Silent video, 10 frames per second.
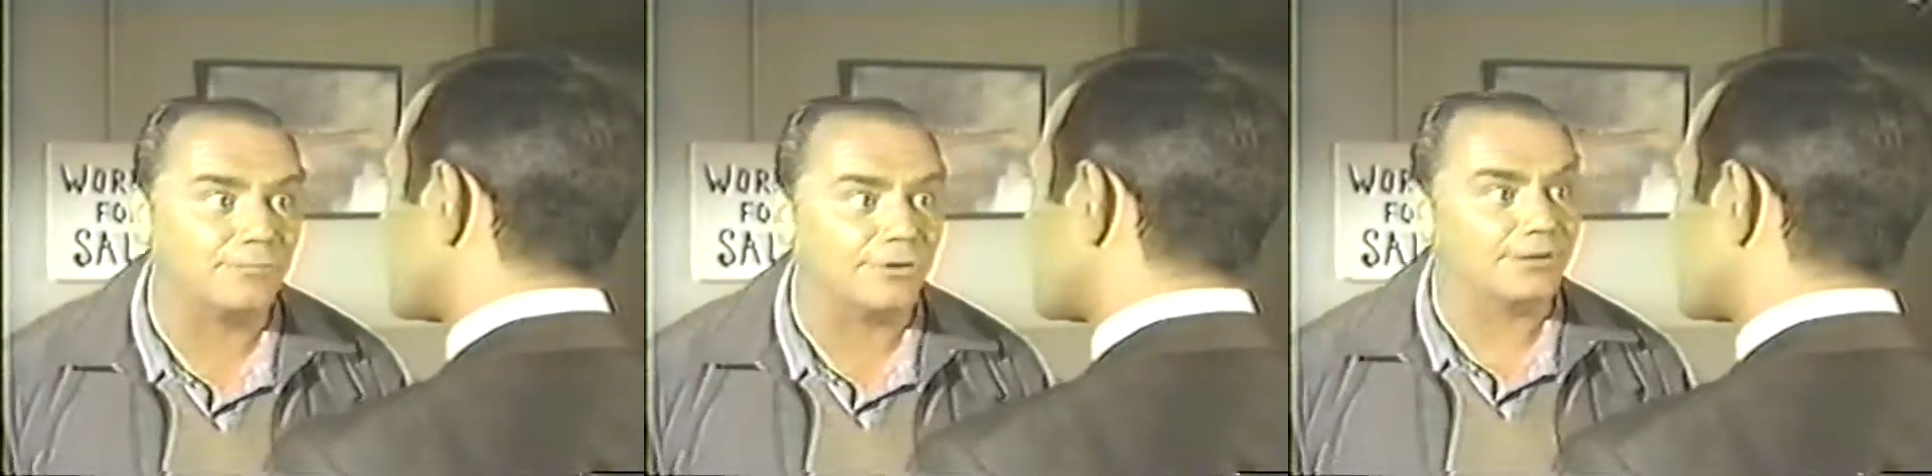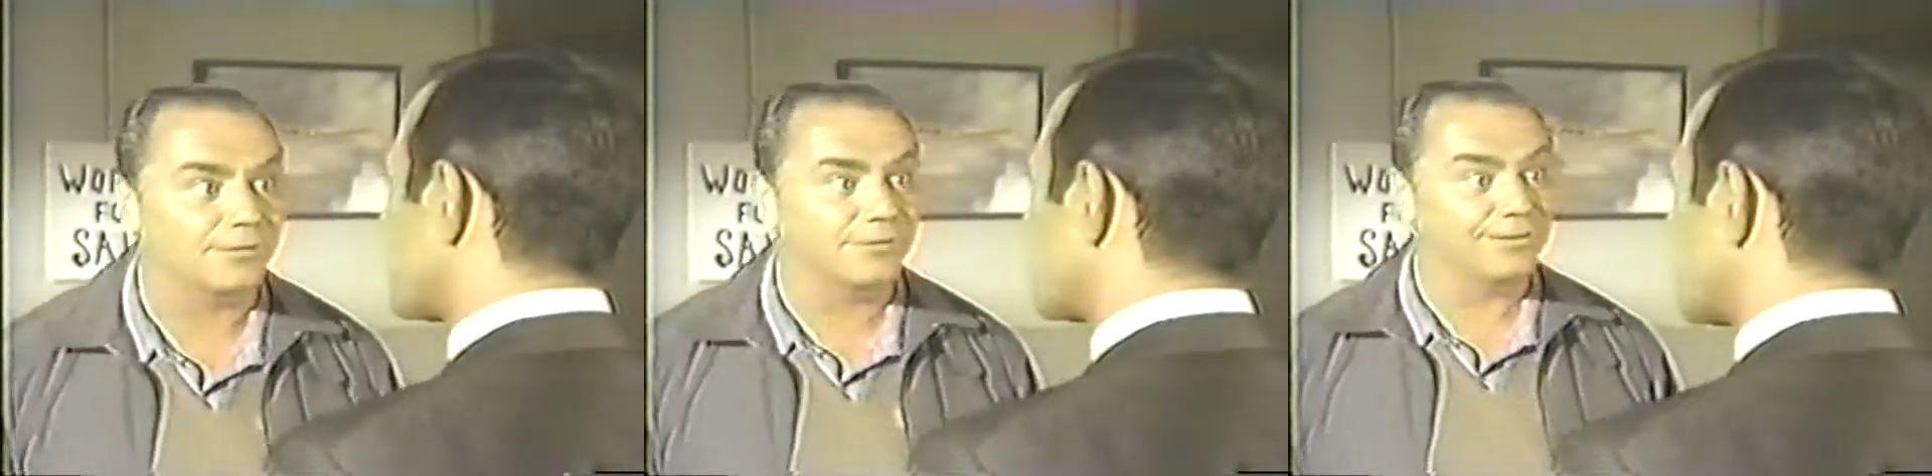for
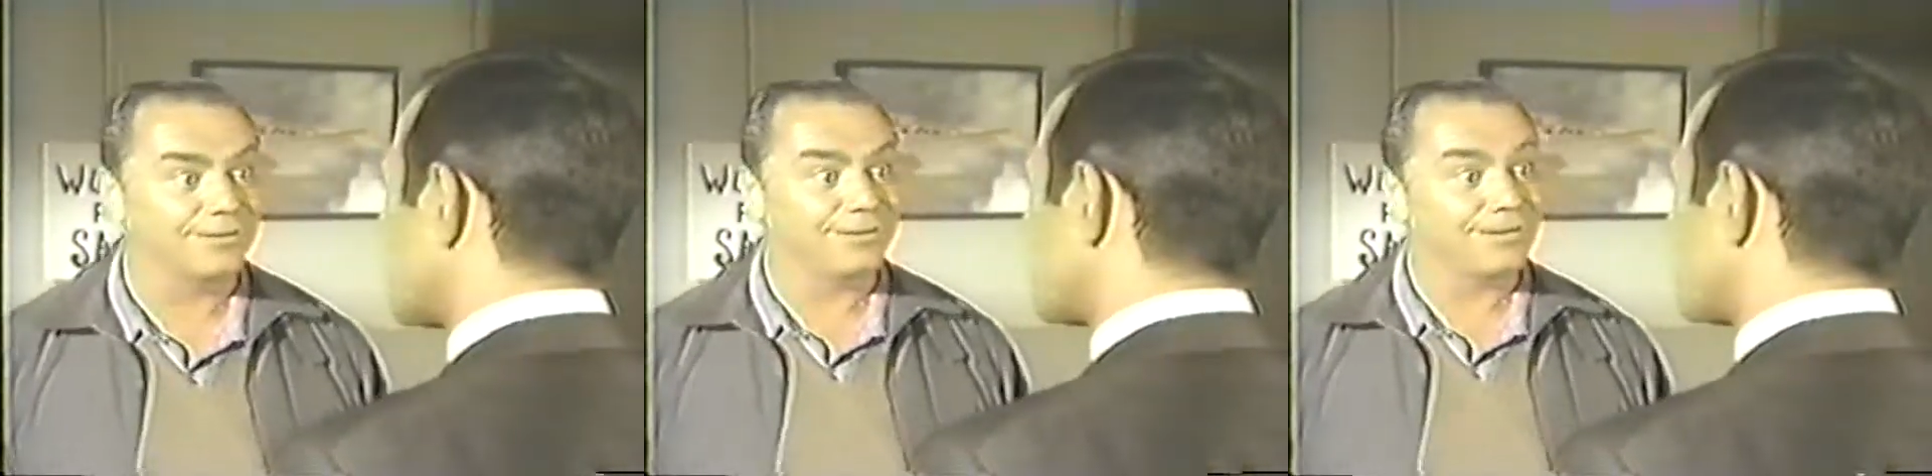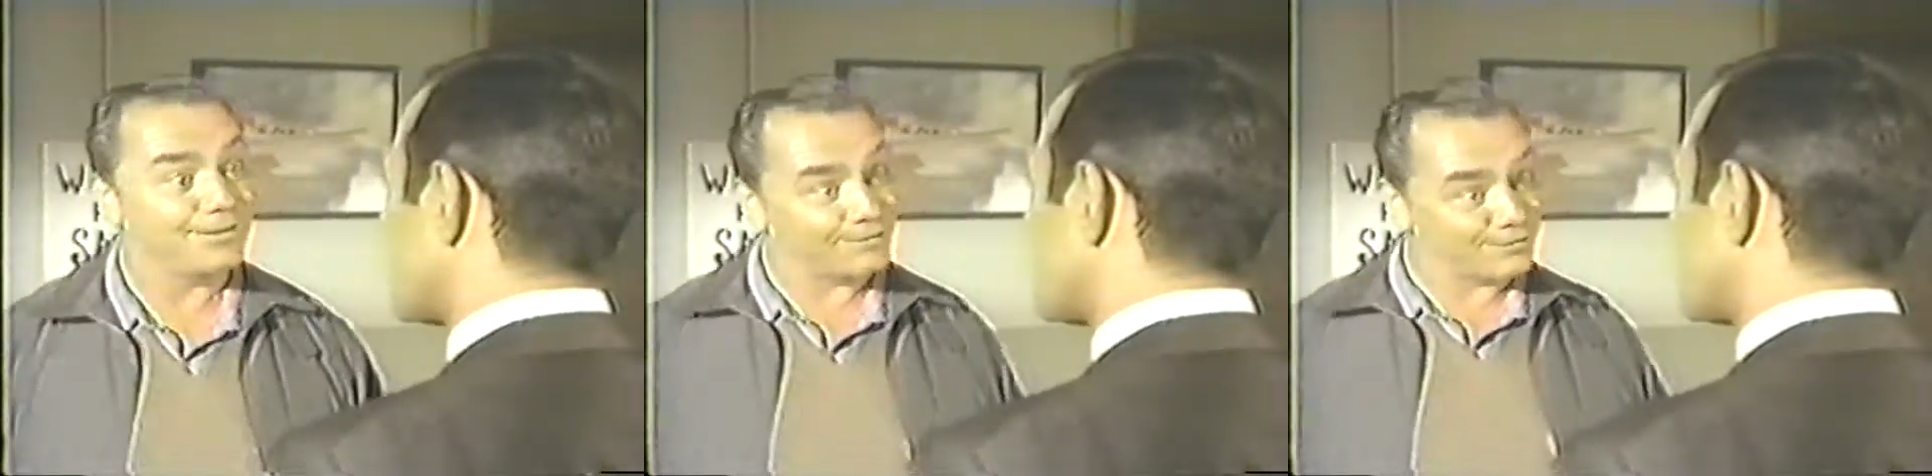
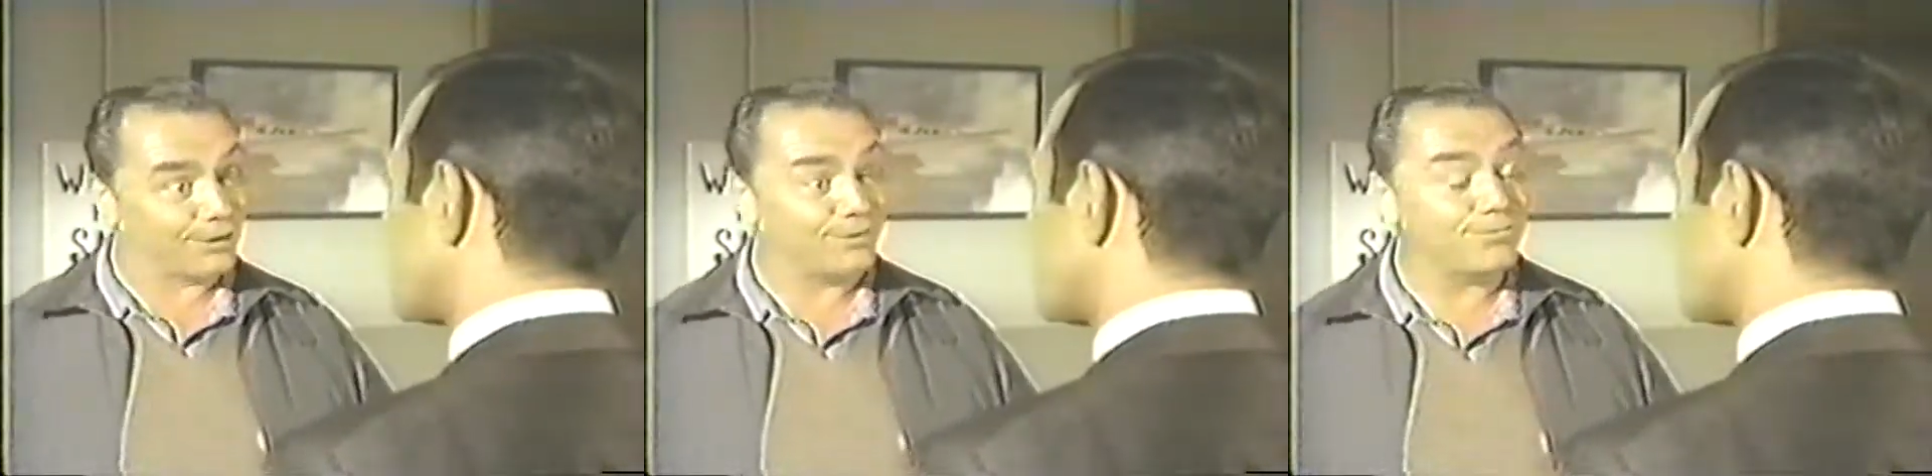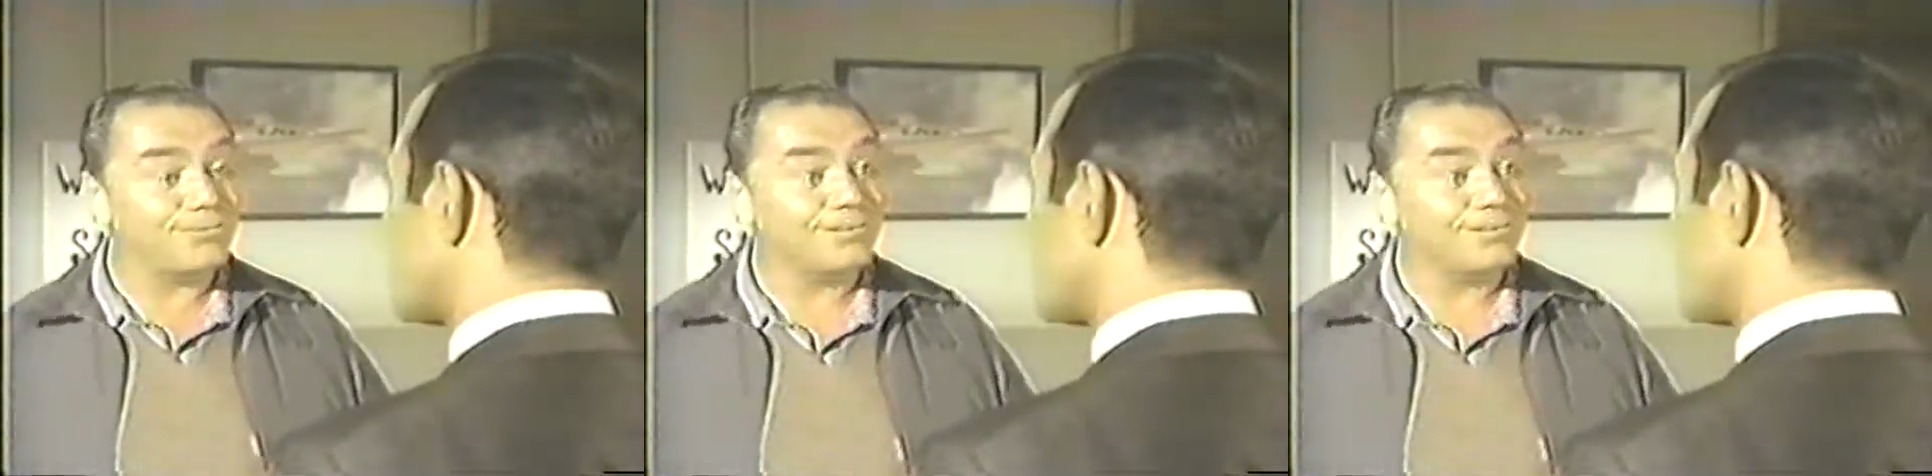it. So?